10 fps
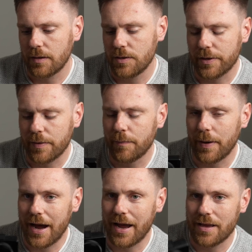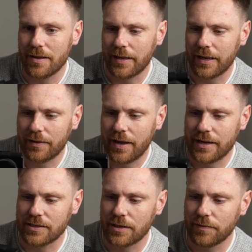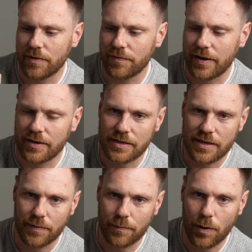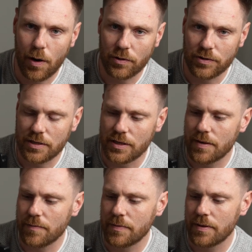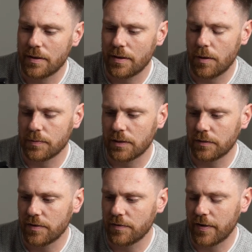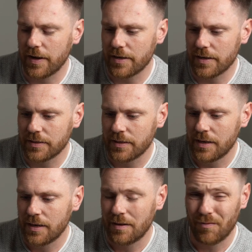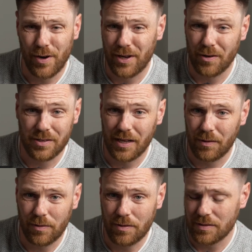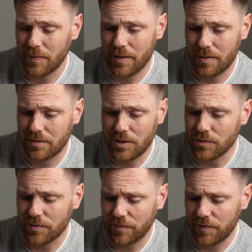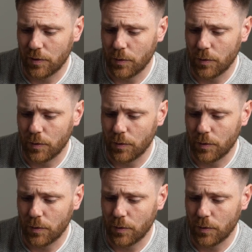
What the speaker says: You can buy like external viewfinders that you can put onto them, optical viewfinders. Ricoh sell one is about 250